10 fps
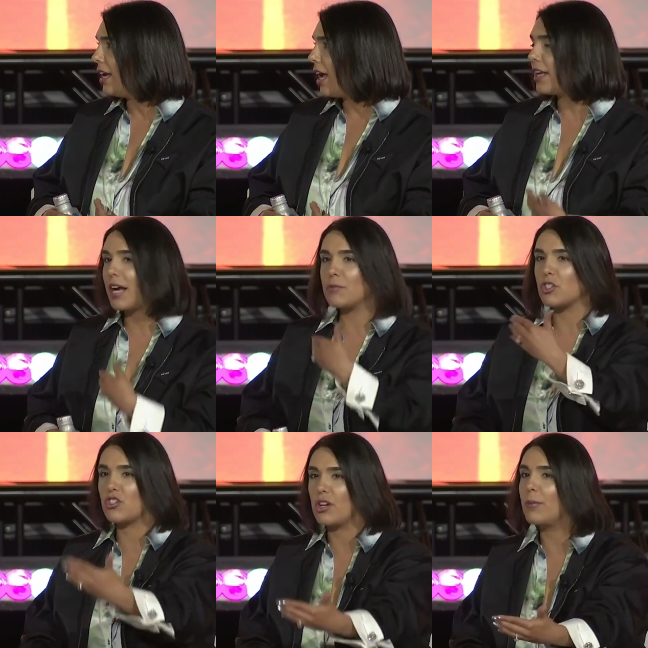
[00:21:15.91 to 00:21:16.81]
And I'm
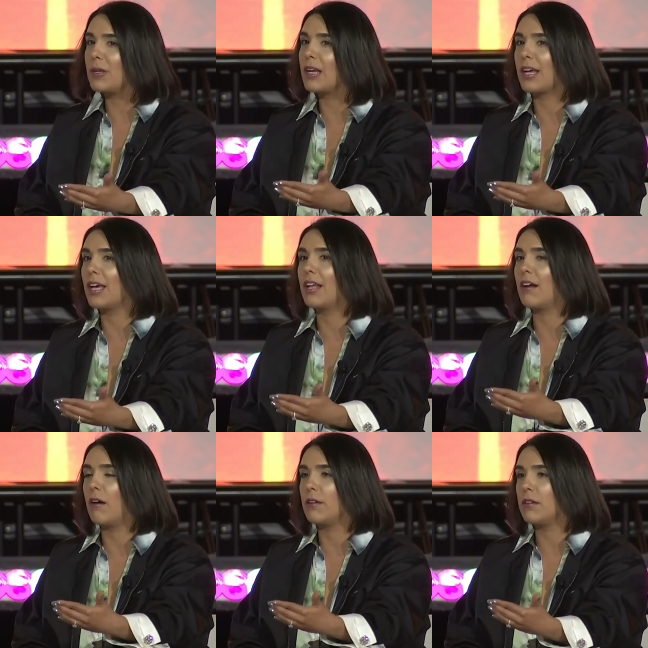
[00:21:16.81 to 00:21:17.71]
distributing it
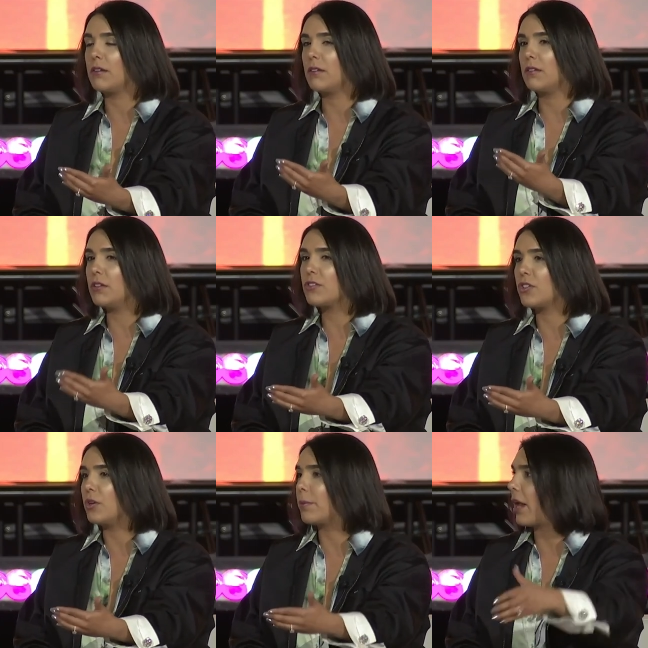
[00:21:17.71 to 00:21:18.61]
on
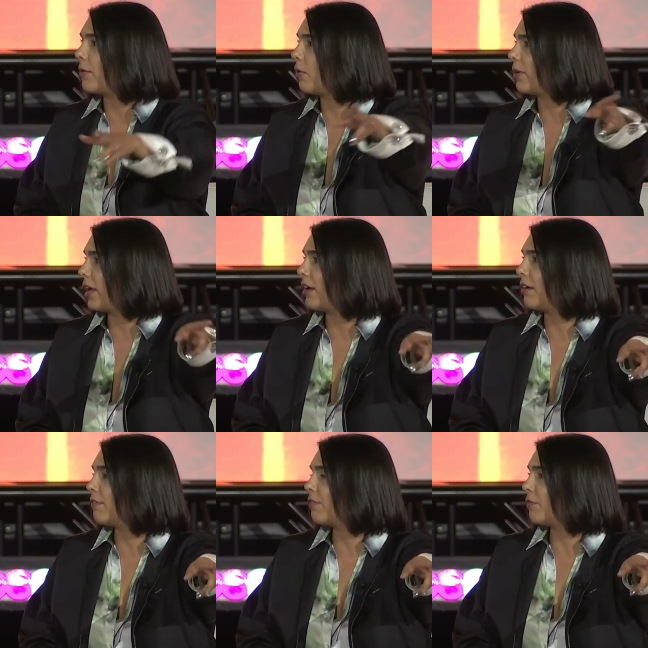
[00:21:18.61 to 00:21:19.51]
YouTube, but I don't
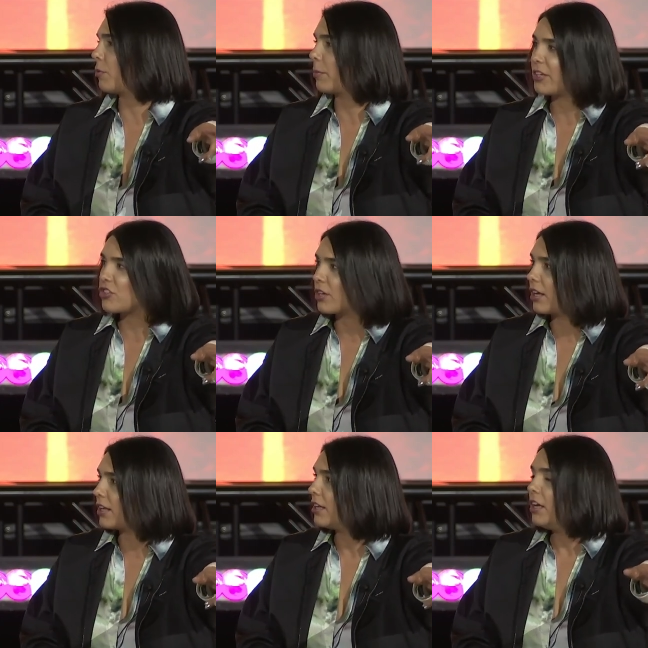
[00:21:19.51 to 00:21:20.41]
give
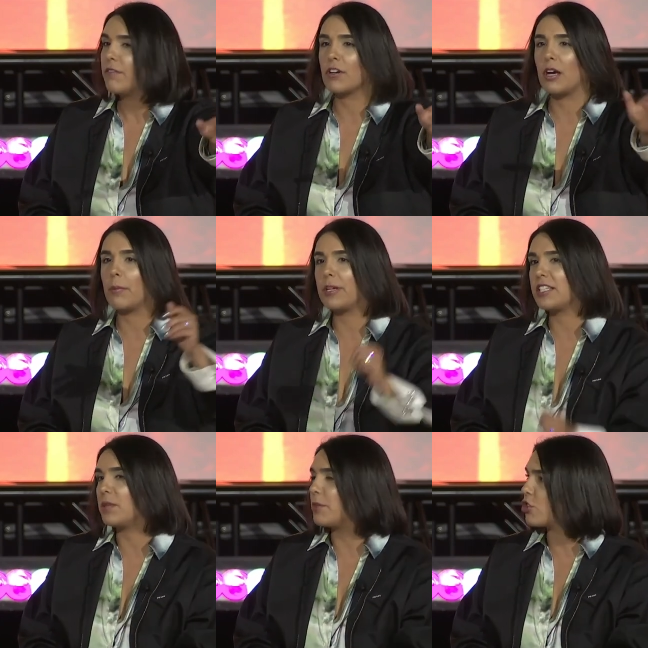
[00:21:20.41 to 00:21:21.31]
permission for
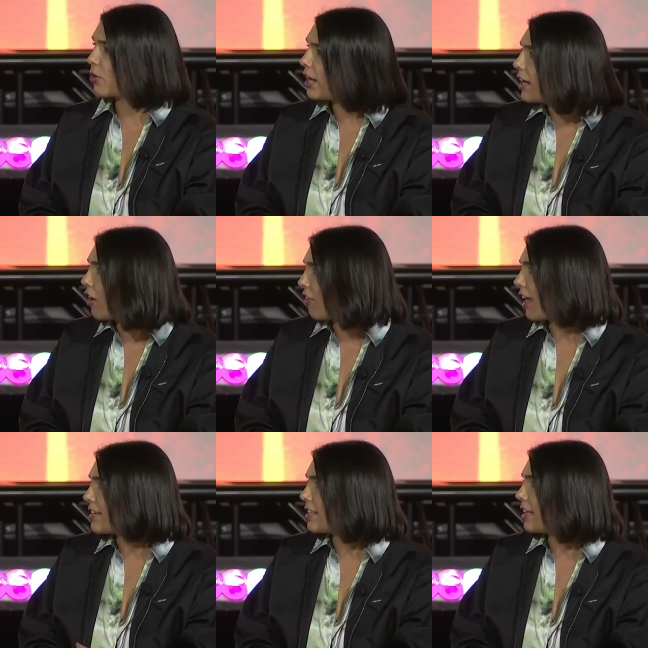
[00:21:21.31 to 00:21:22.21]
companies to be training on
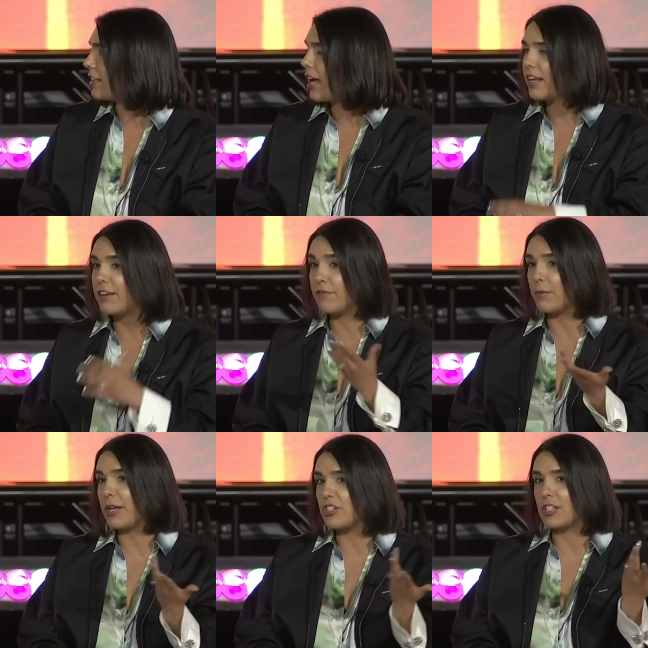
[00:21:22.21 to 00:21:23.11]
that
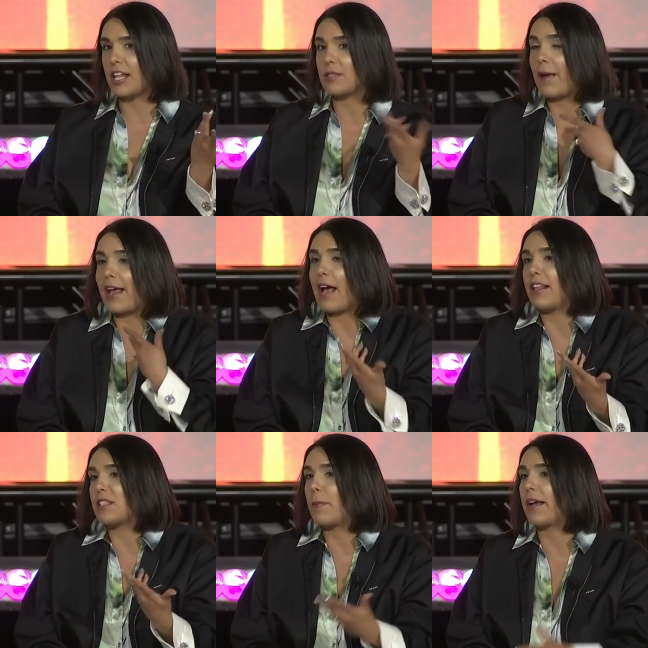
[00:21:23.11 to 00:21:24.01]
information. That's
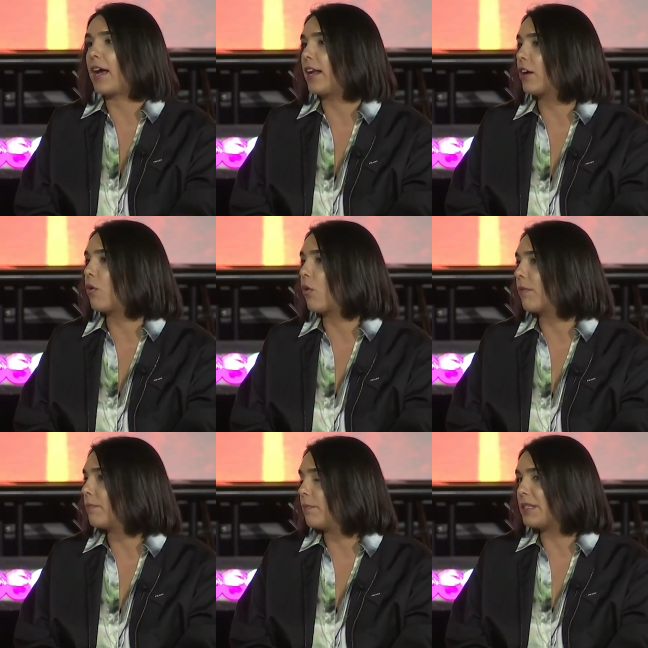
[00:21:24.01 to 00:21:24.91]
my kind of
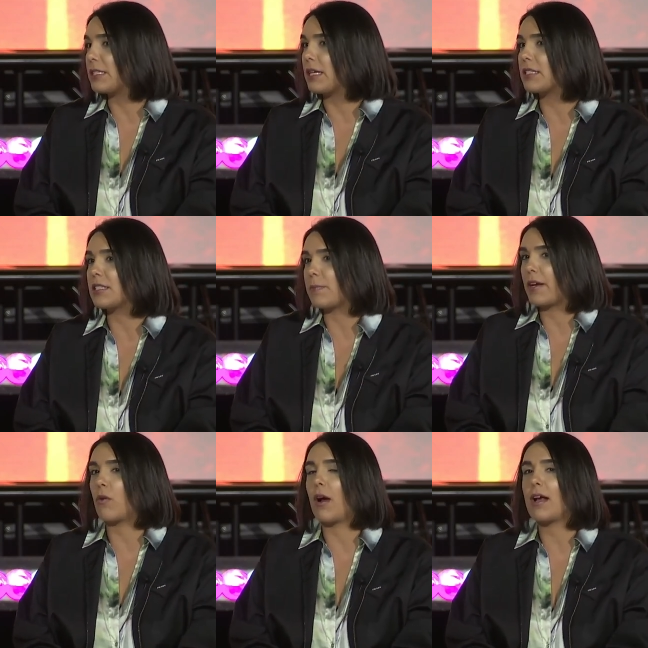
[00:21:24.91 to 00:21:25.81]
core business. It's my
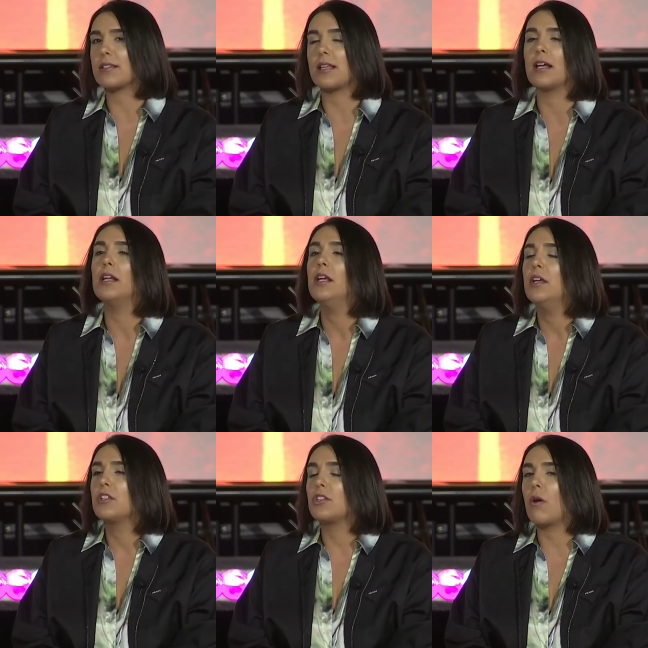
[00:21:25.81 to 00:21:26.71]
core asset.
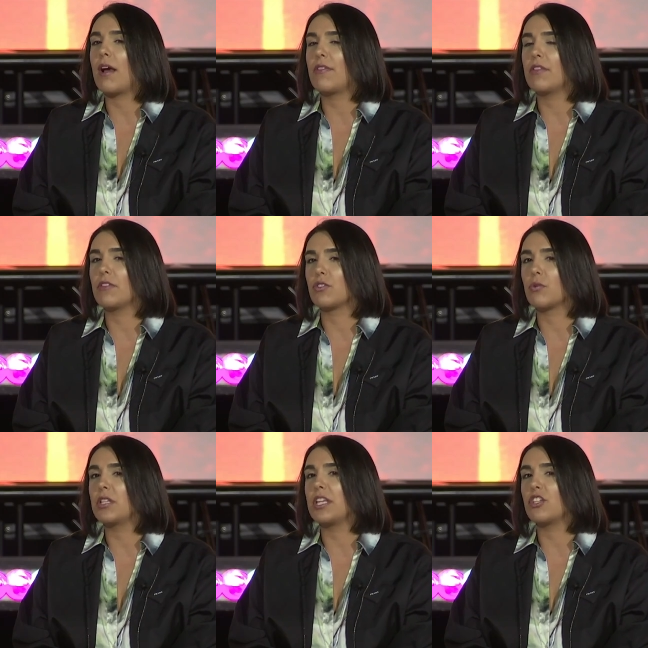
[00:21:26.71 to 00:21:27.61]
So I think there's
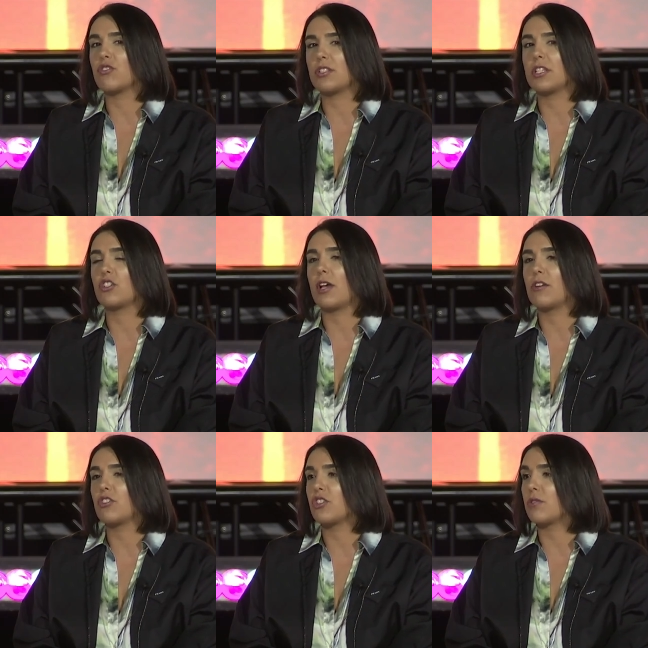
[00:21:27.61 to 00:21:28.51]
really interesting
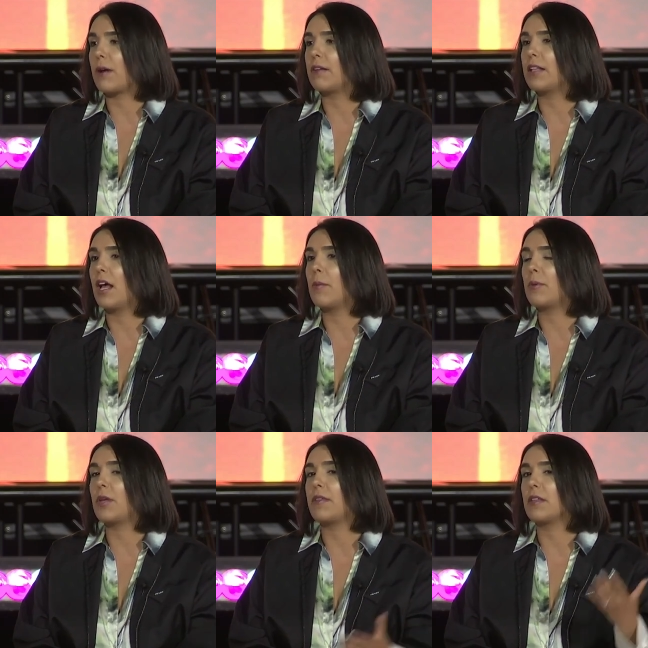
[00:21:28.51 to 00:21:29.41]
challenges around that,
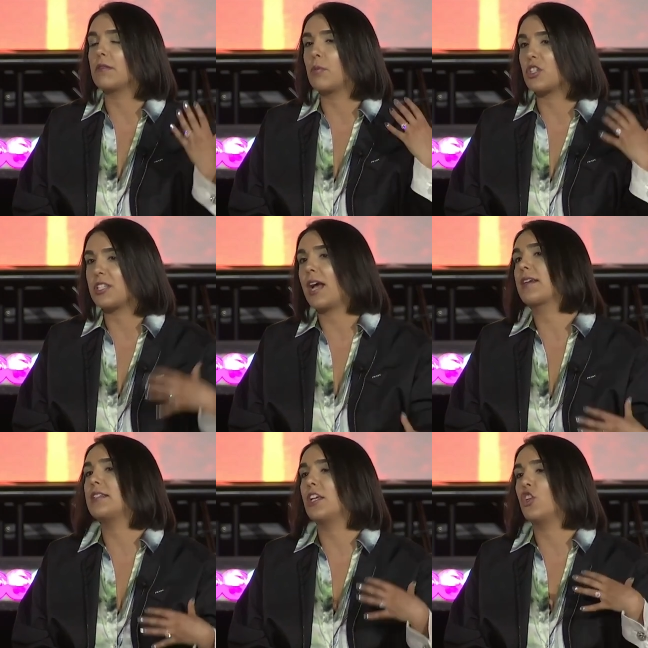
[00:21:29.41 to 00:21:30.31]
but I think
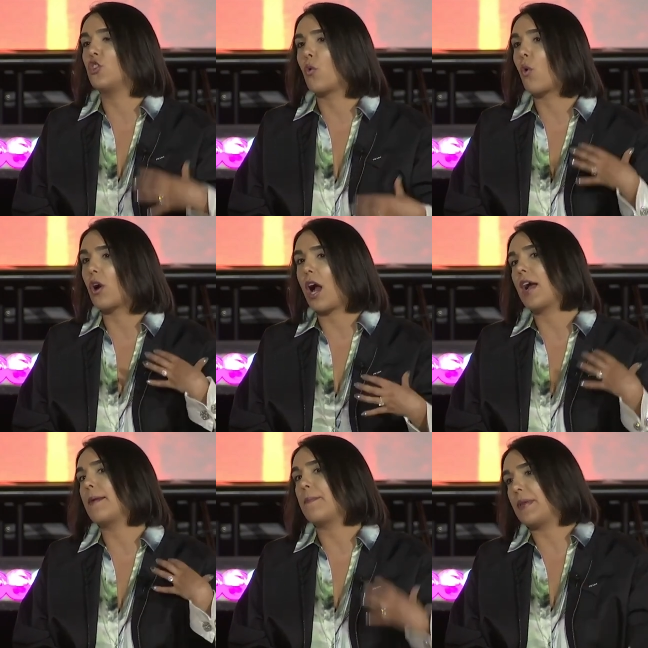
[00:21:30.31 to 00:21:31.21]
protecting your
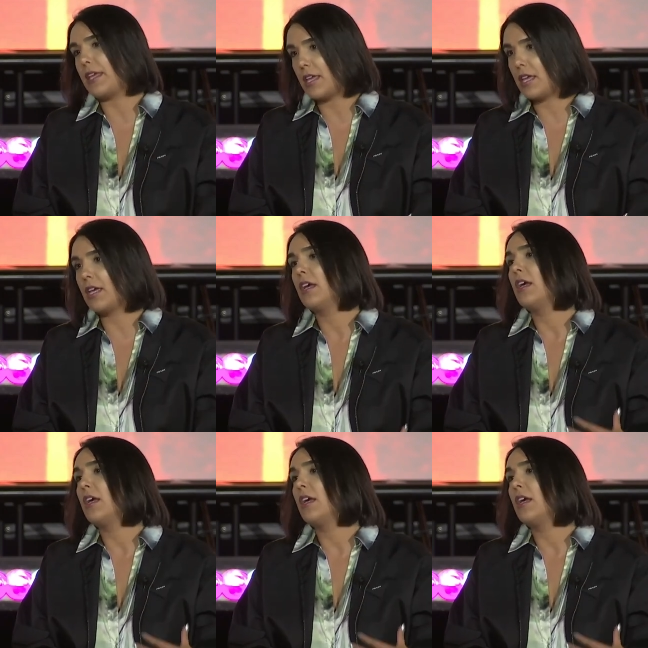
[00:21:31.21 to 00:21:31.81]
IP